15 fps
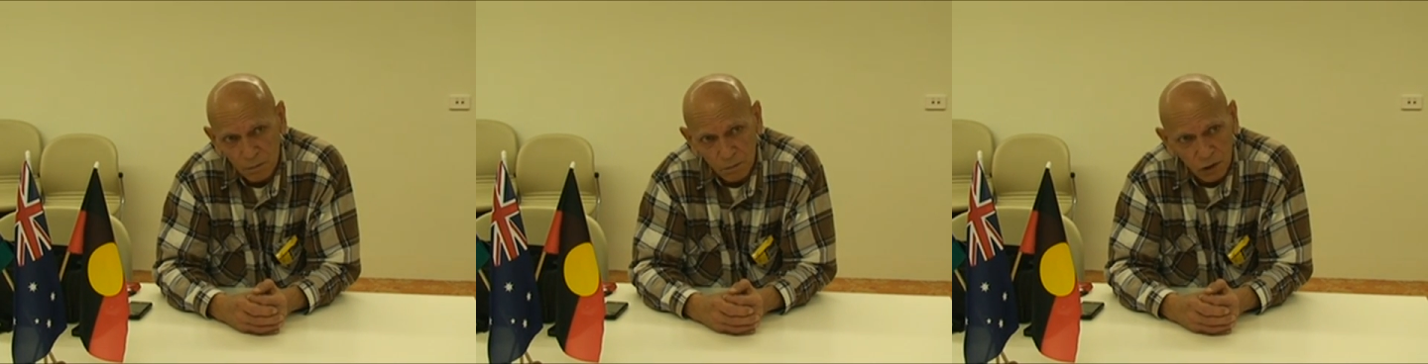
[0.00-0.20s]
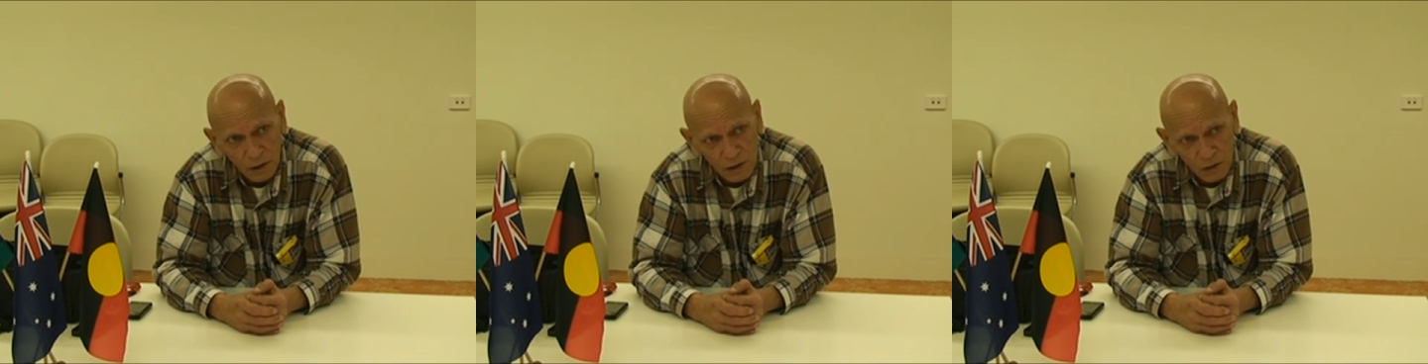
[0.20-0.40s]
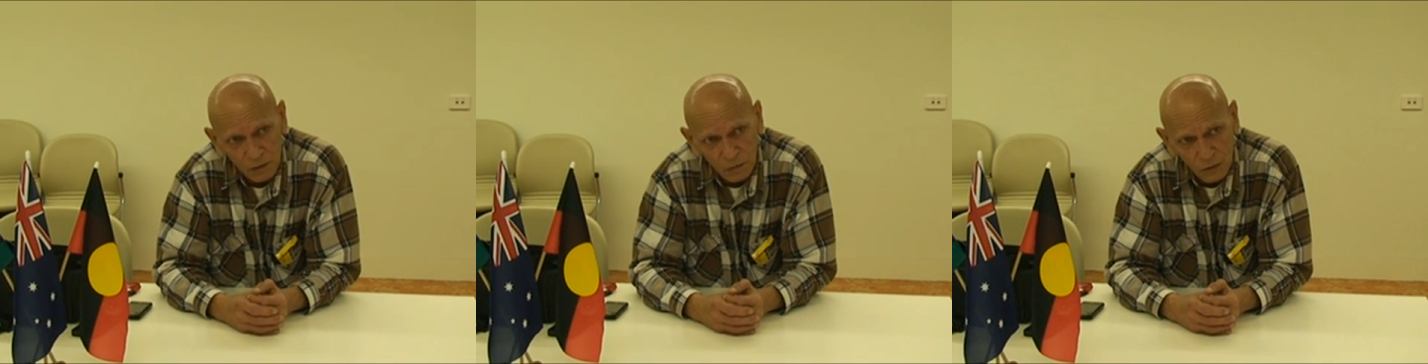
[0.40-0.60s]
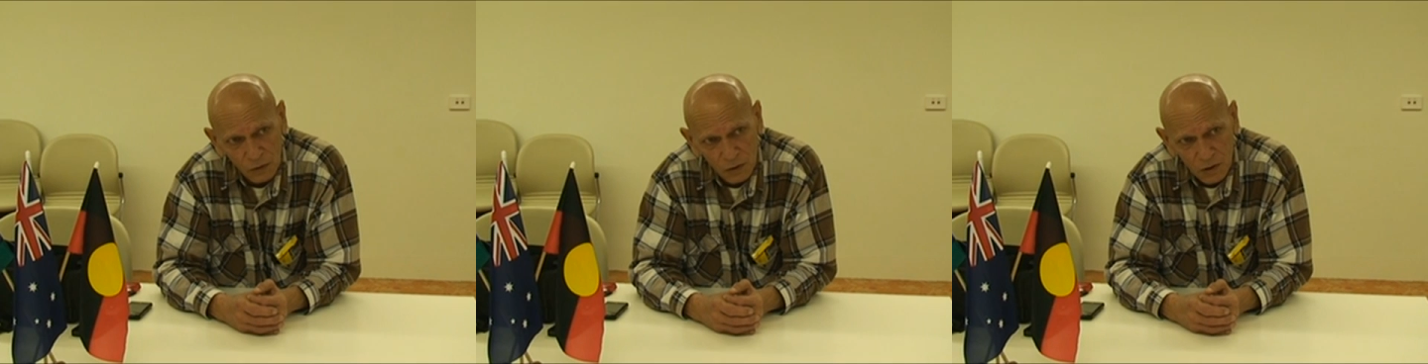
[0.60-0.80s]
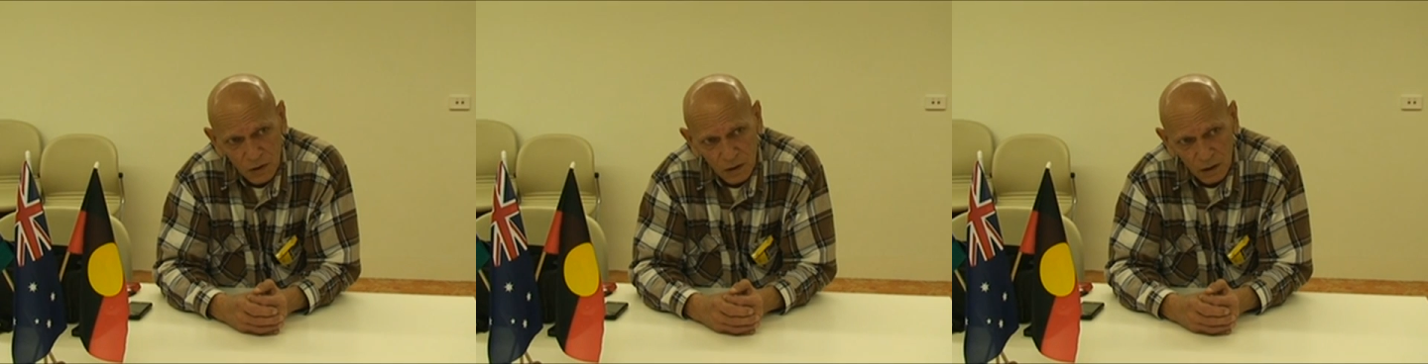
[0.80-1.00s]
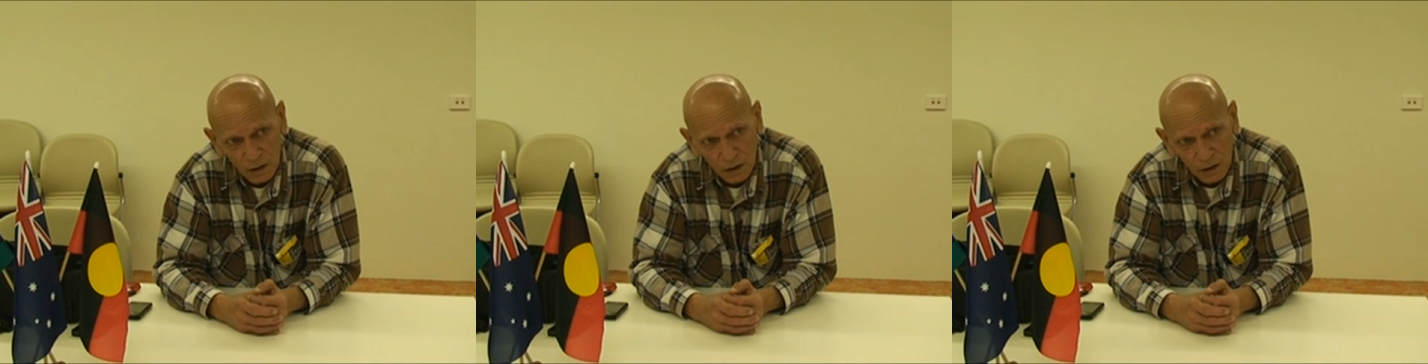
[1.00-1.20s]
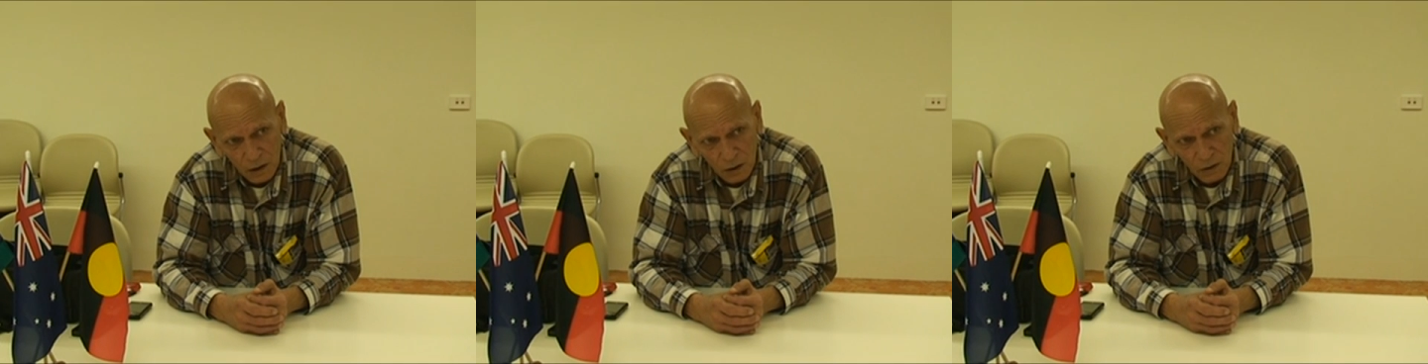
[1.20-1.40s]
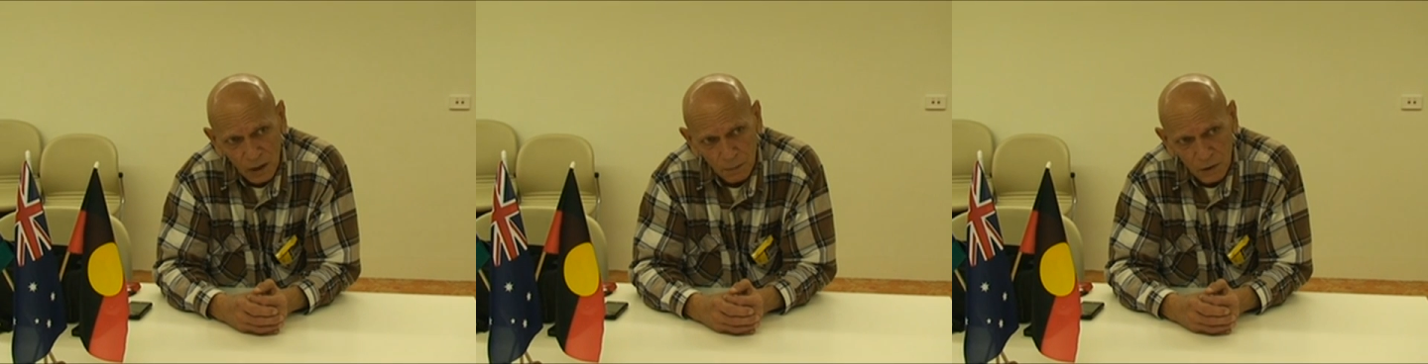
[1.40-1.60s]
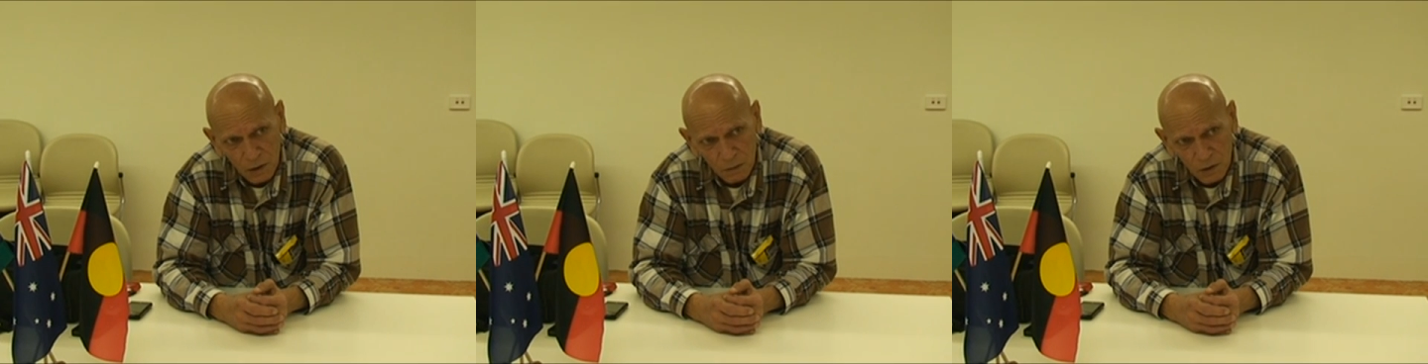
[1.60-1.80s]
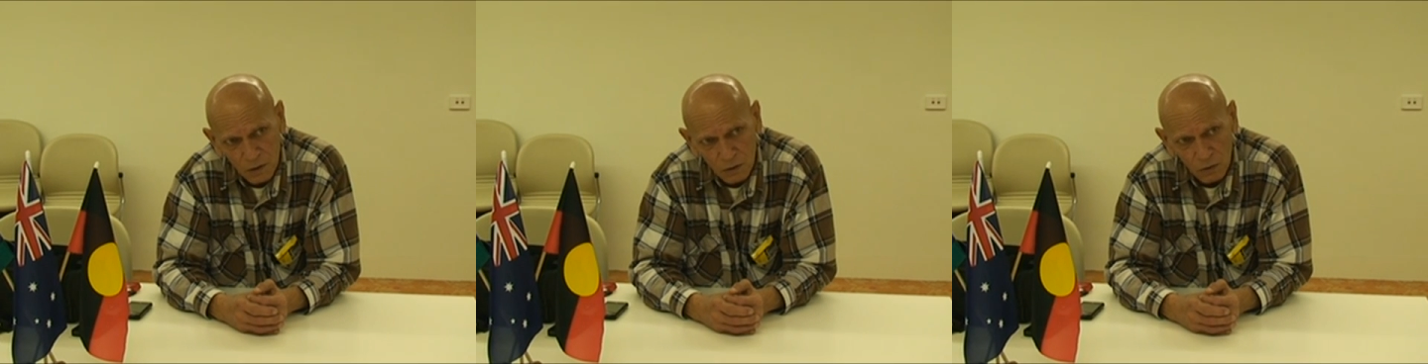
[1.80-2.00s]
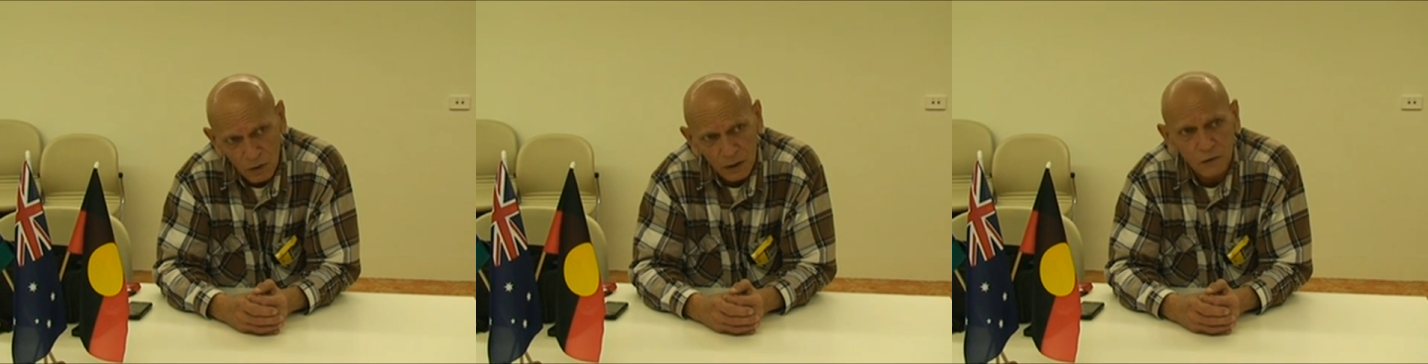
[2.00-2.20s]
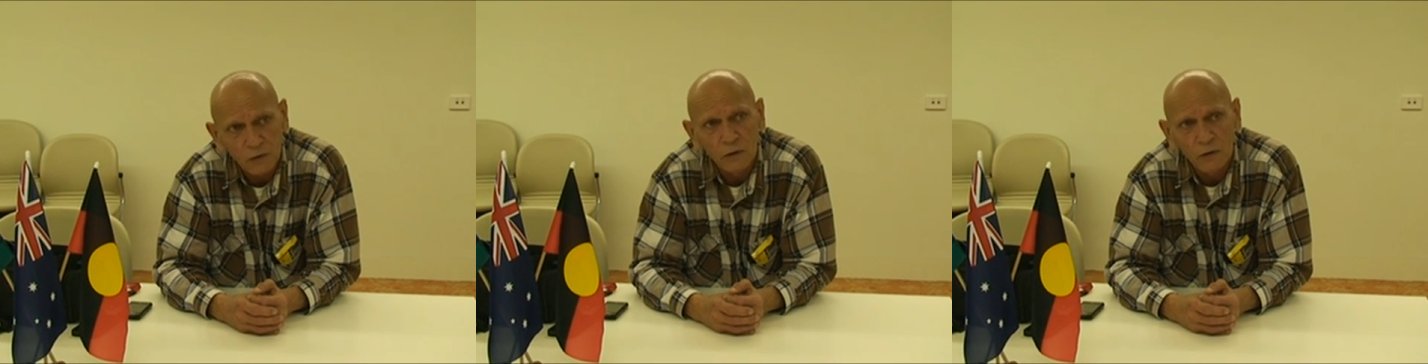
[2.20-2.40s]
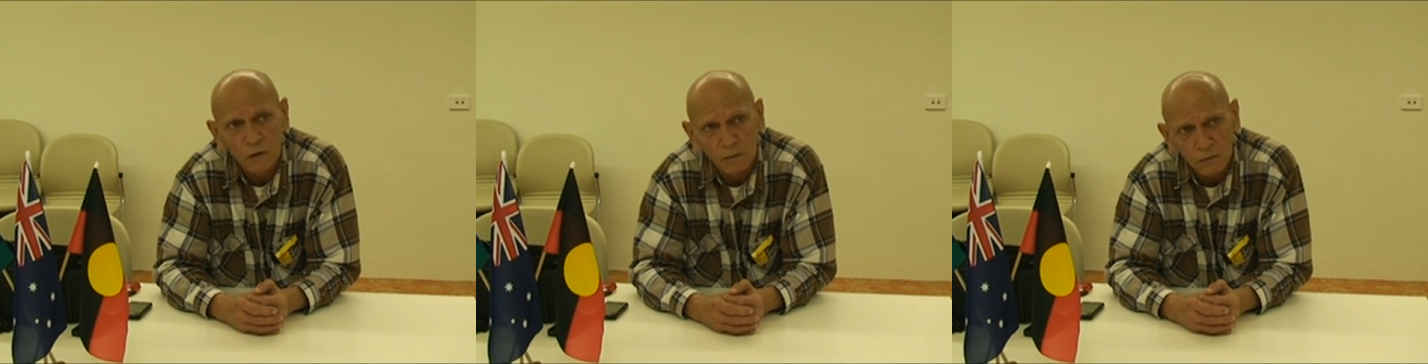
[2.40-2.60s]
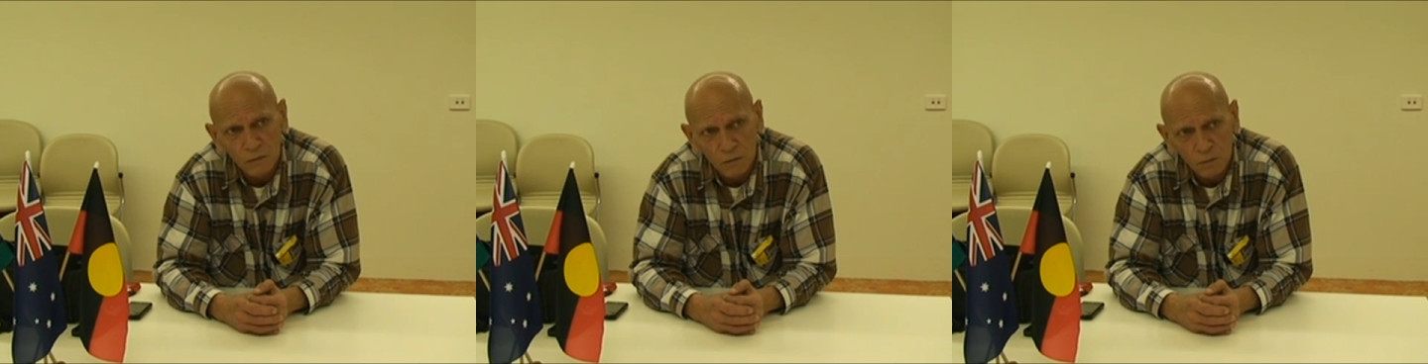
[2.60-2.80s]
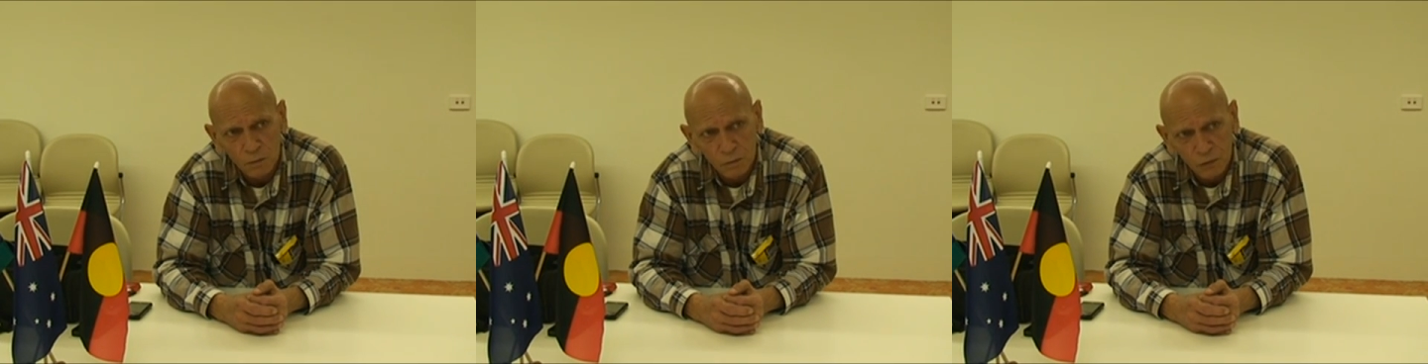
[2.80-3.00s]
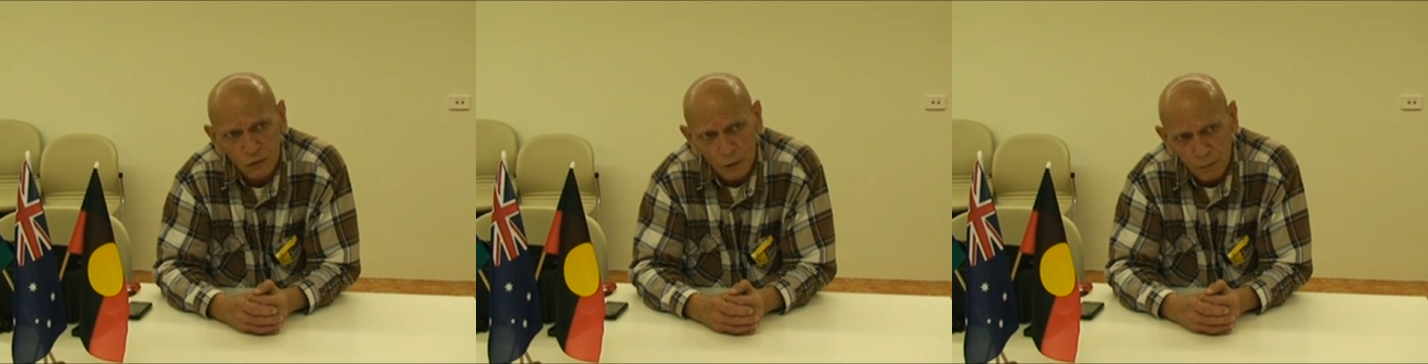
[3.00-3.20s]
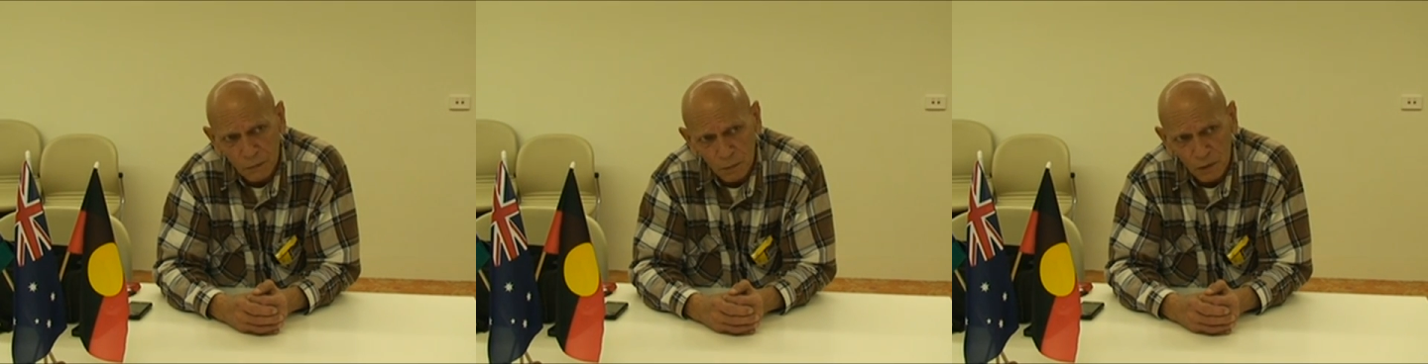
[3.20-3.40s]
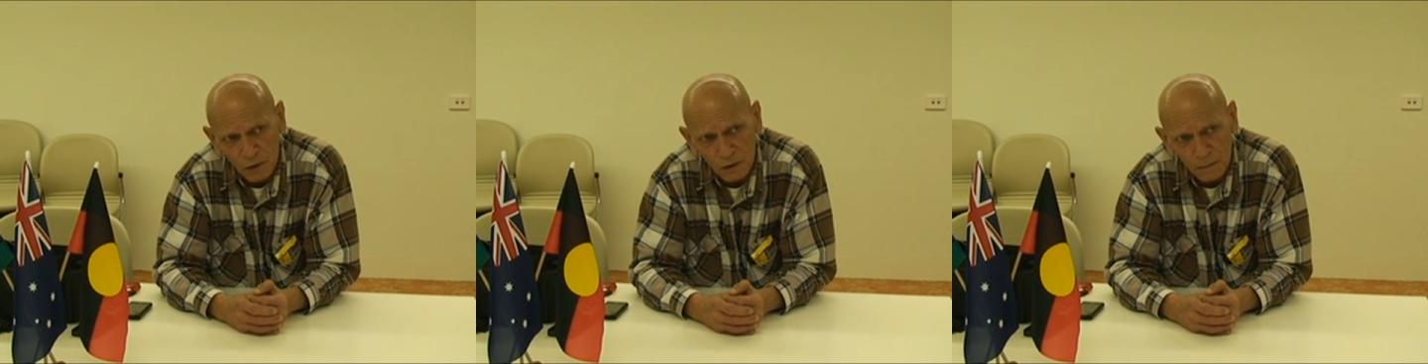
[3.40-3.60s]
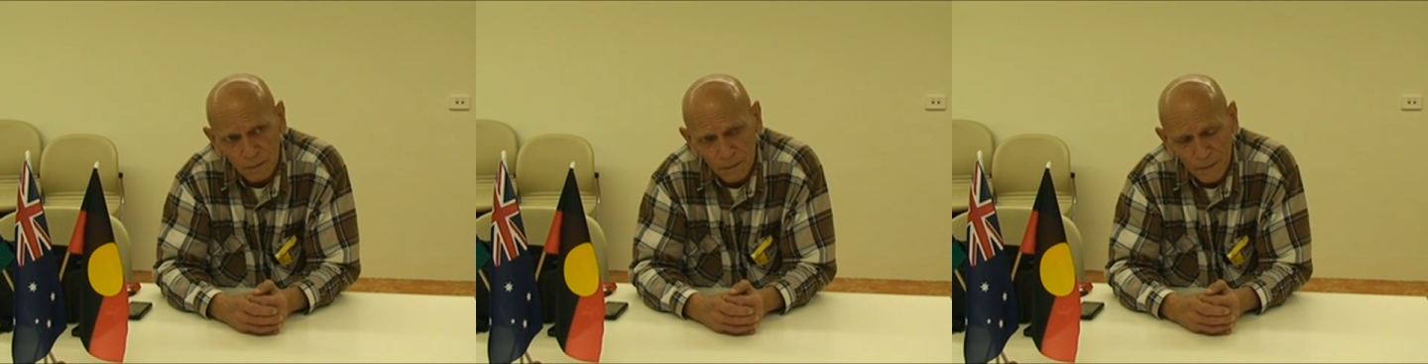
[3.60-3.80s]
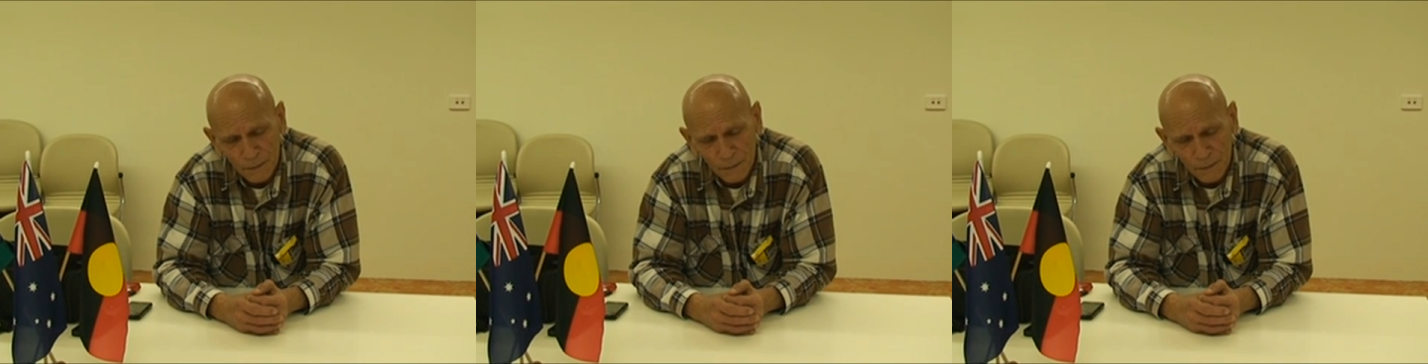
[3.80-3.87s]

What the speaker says: police force, the corruption was right through them, top to bottom.